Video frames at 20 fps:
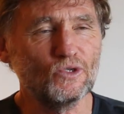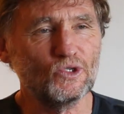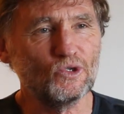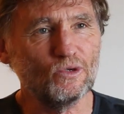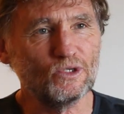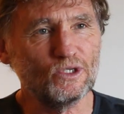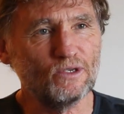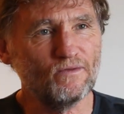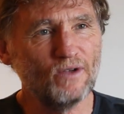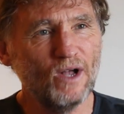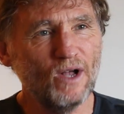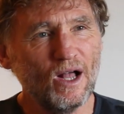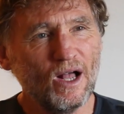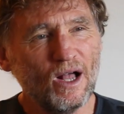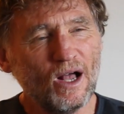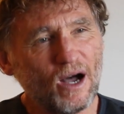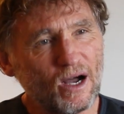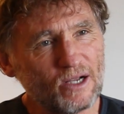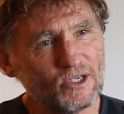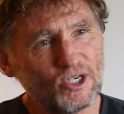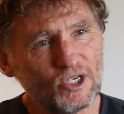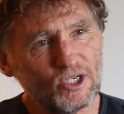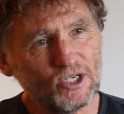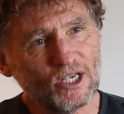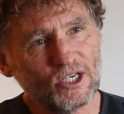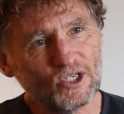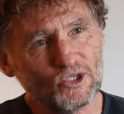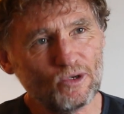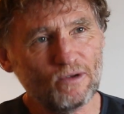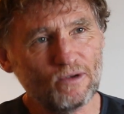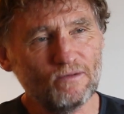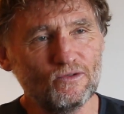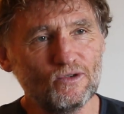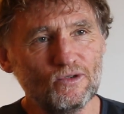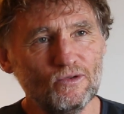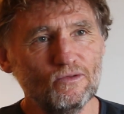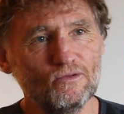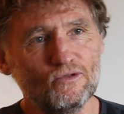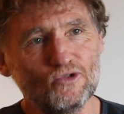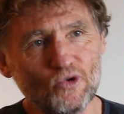all sorts of artistic sort of
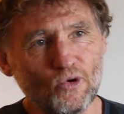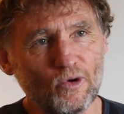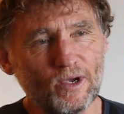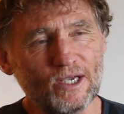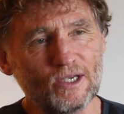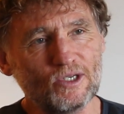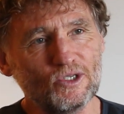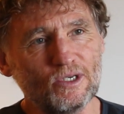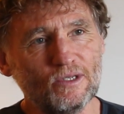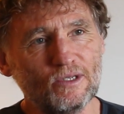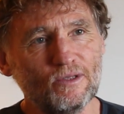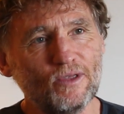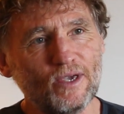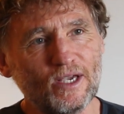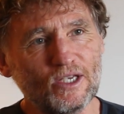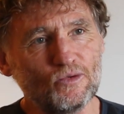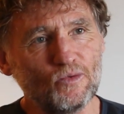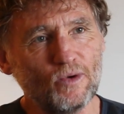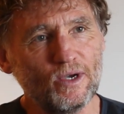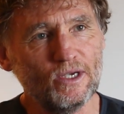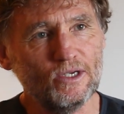drawings and things where